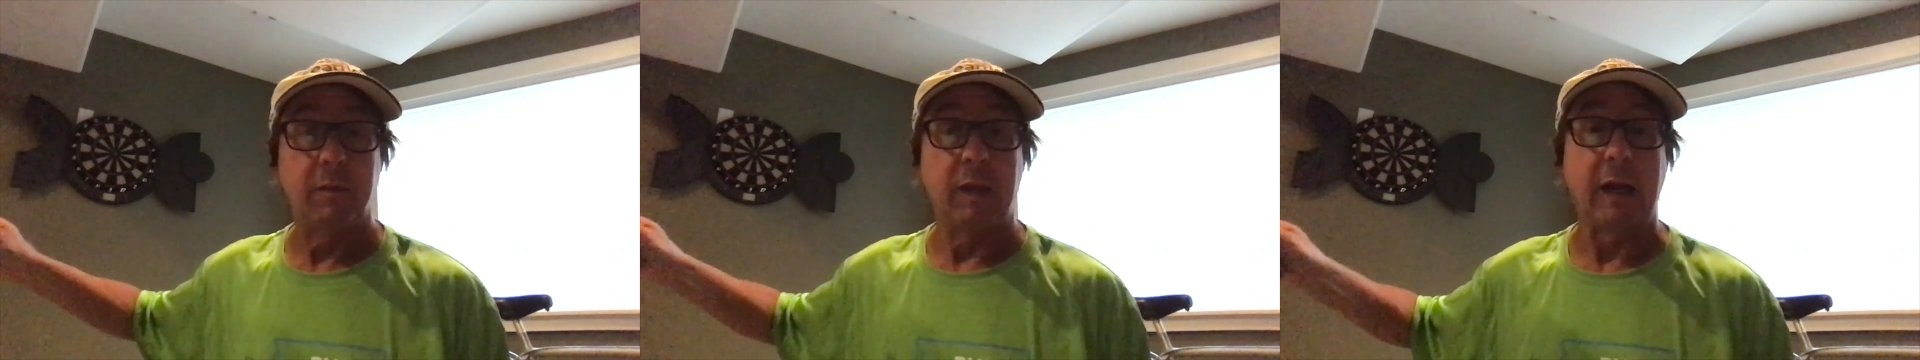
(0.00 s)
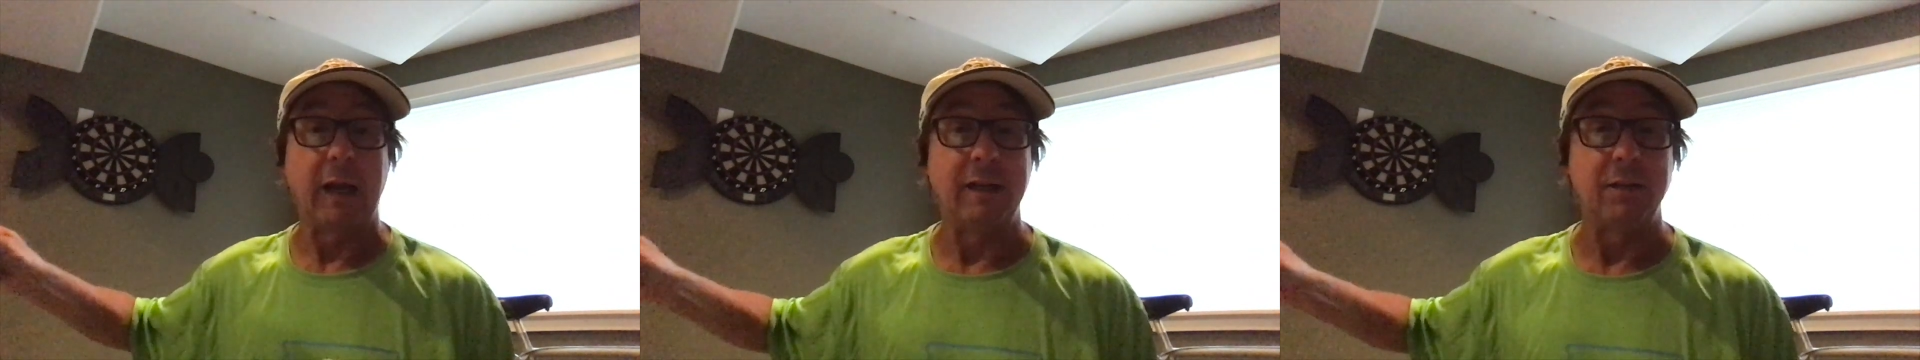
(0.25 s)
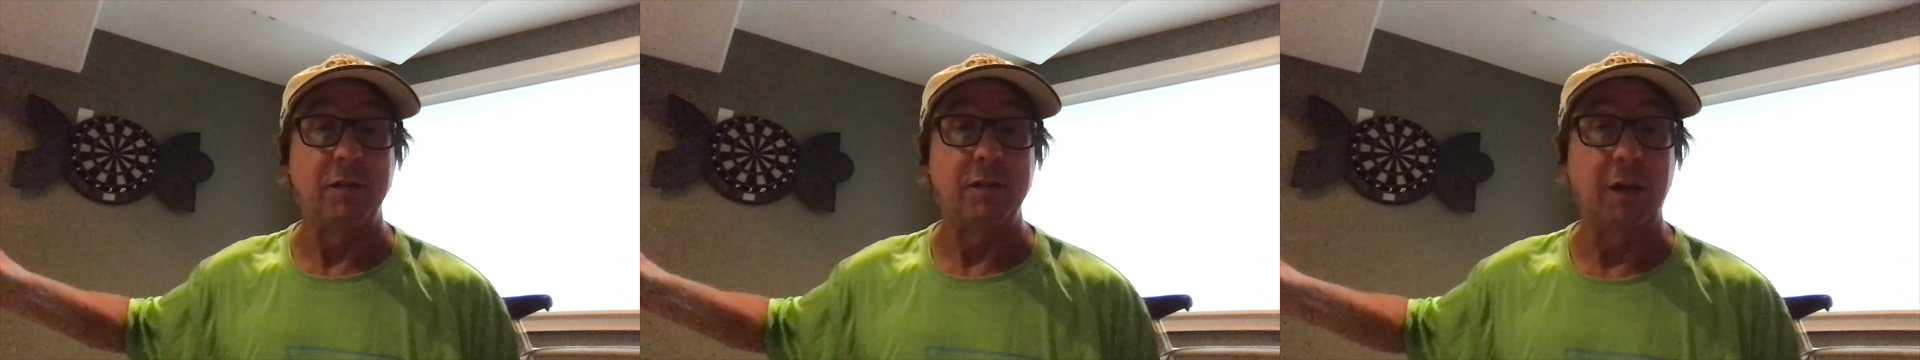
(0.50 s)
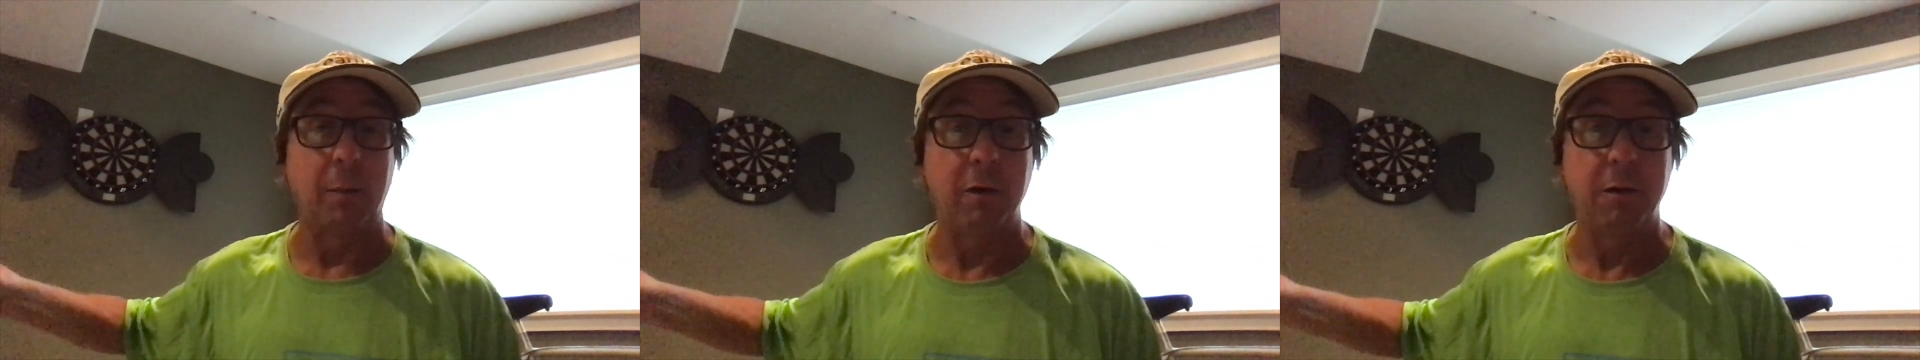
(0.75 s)
thing I did this
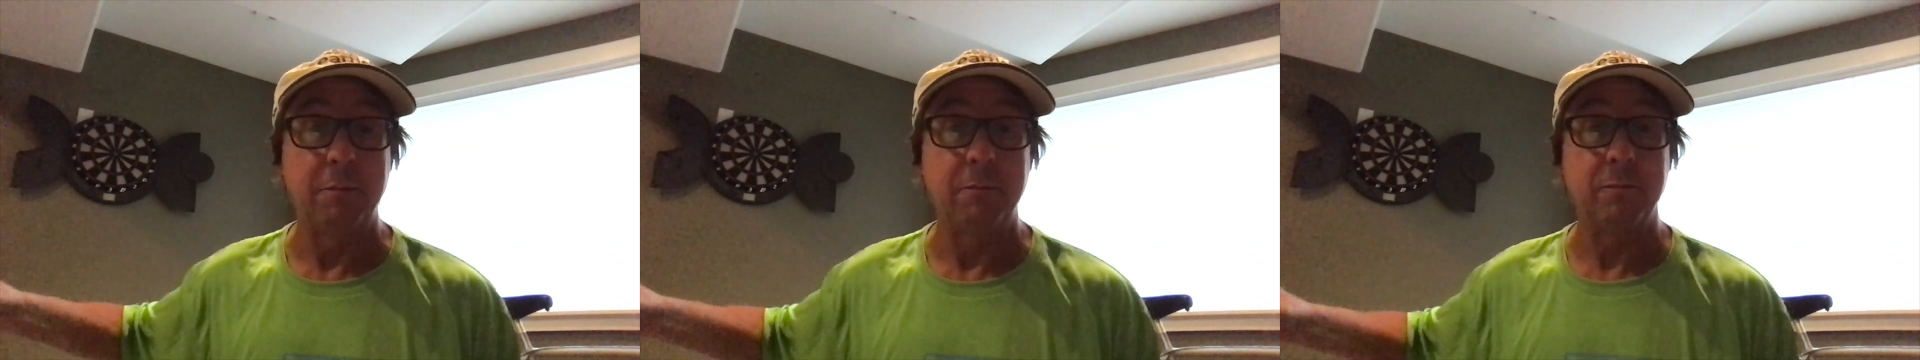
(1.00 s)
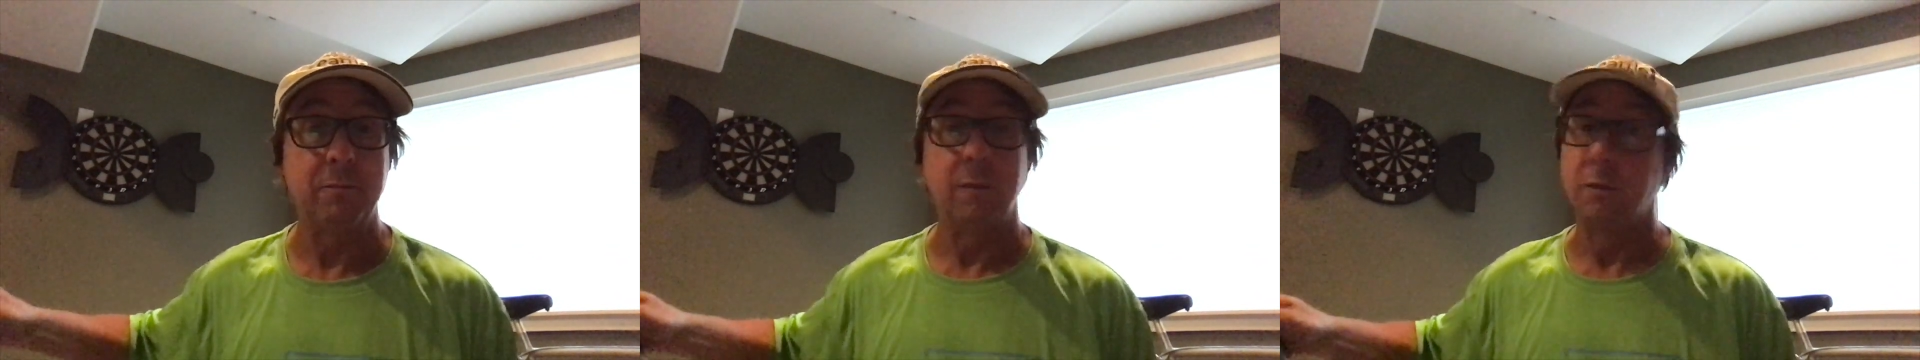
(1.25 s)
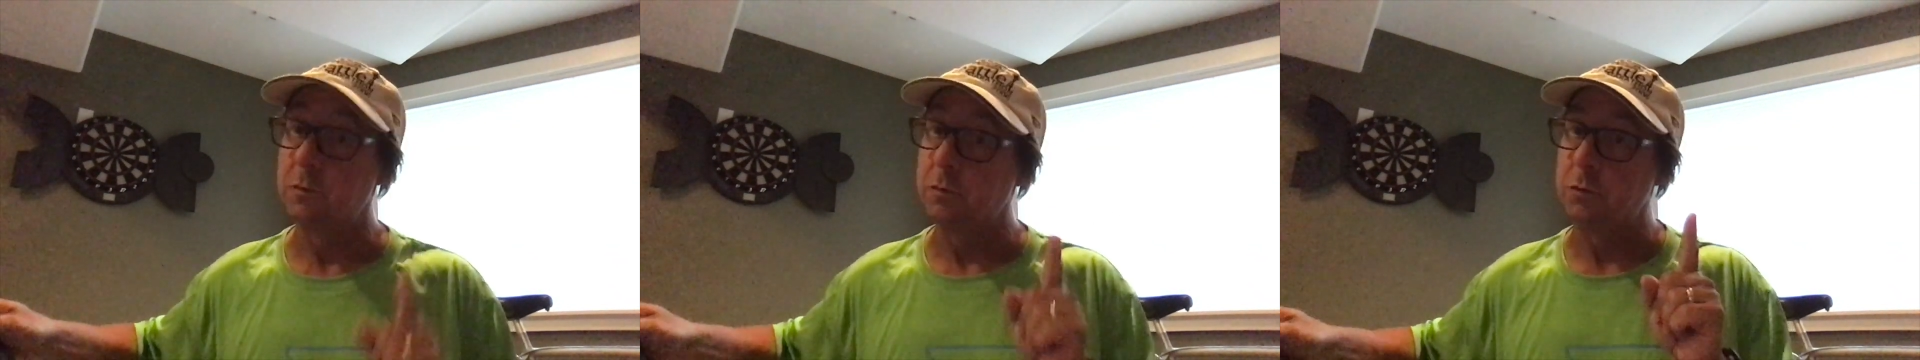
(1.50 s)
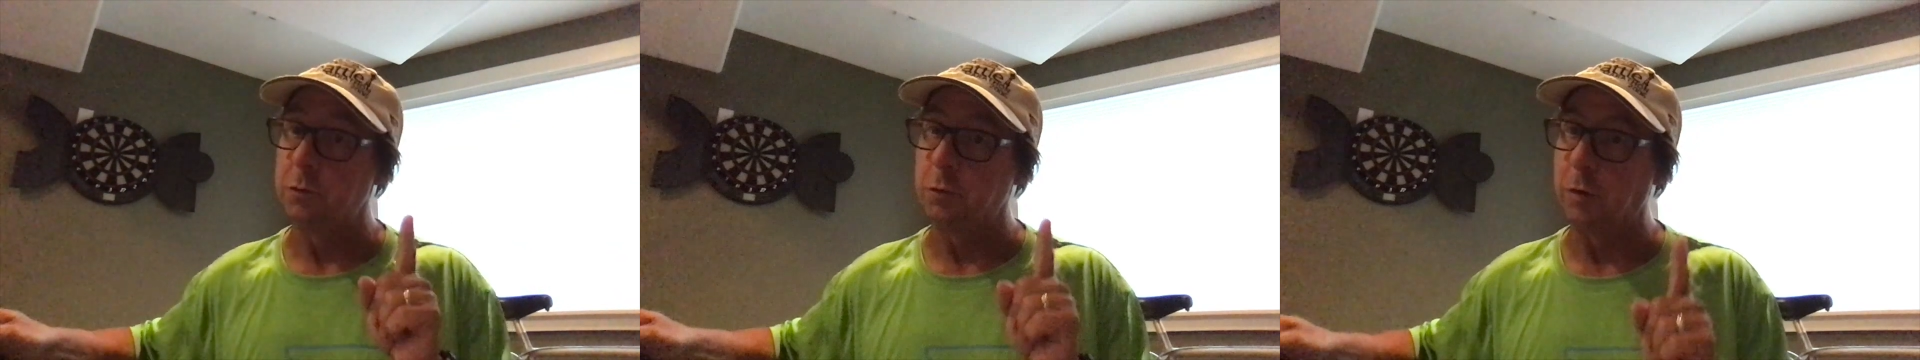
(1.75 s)
summer,
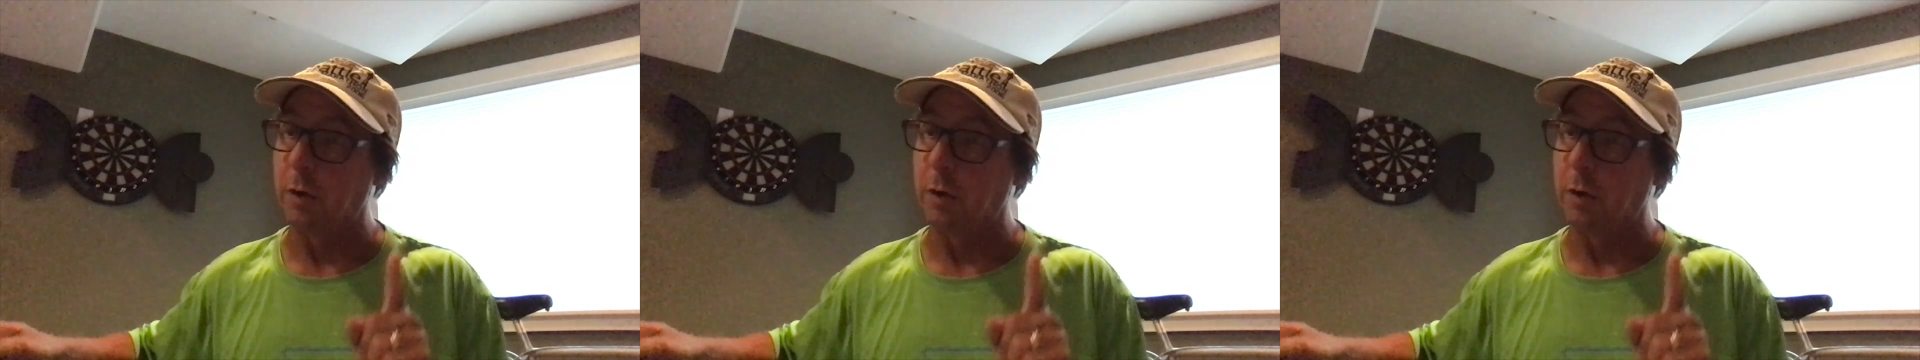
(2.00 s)
truth or